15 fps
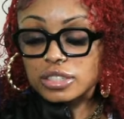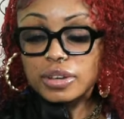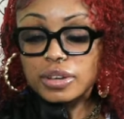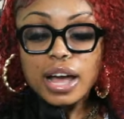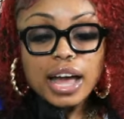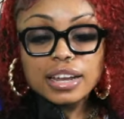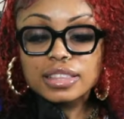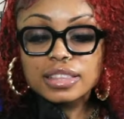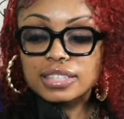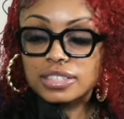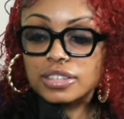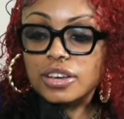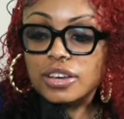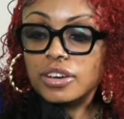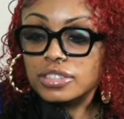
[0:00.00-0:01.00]
Guess what? I didn't listen
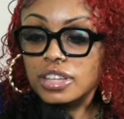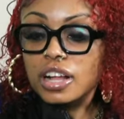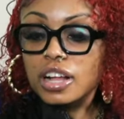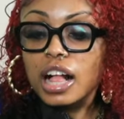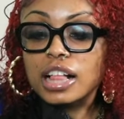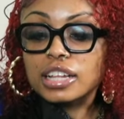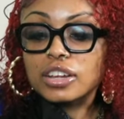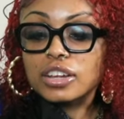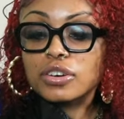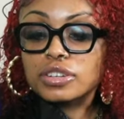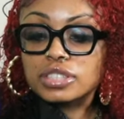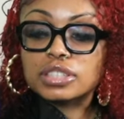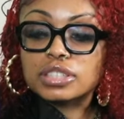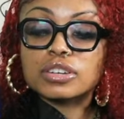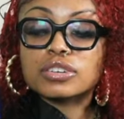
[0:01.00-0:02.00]
to the whole song. All I know
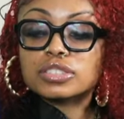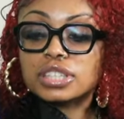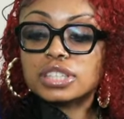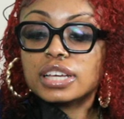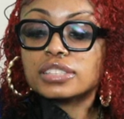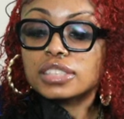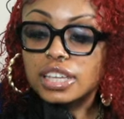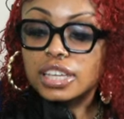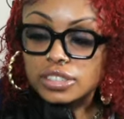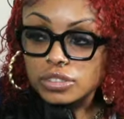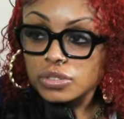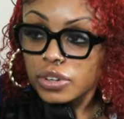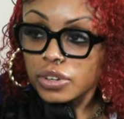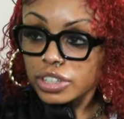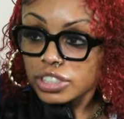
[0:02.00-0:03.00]
is says "Guess
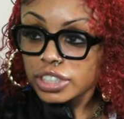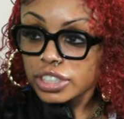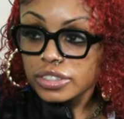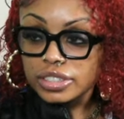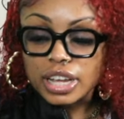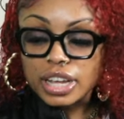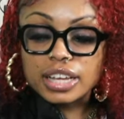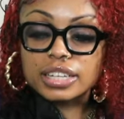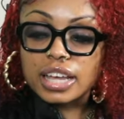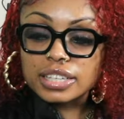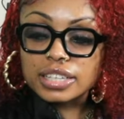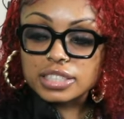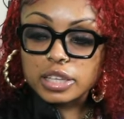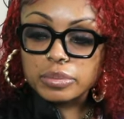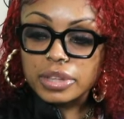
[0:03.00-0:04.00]
Who's Going to Jail Tonight," and I
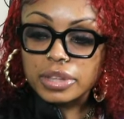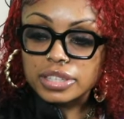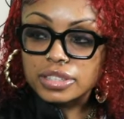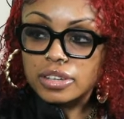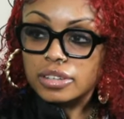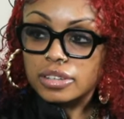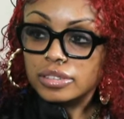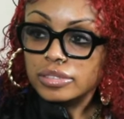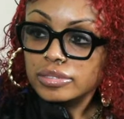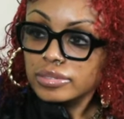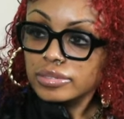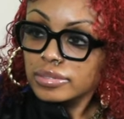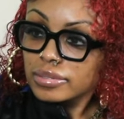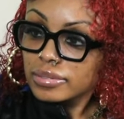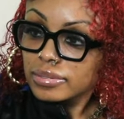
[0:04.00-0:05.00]
skip that song.
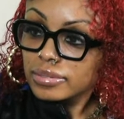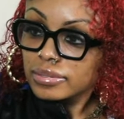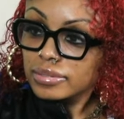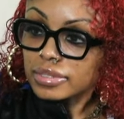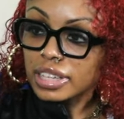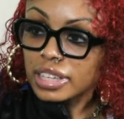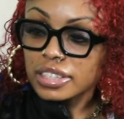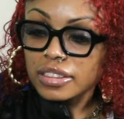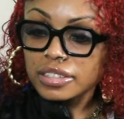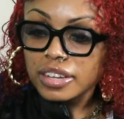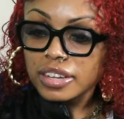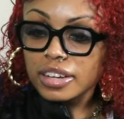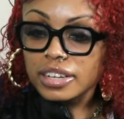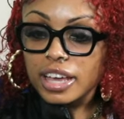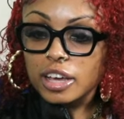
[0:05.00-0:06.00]
It's on the
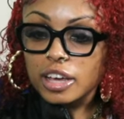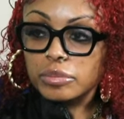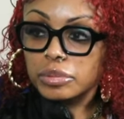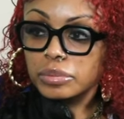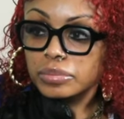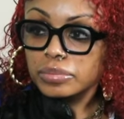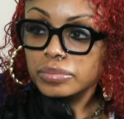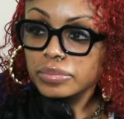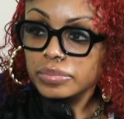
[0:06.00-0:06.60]
Donda album.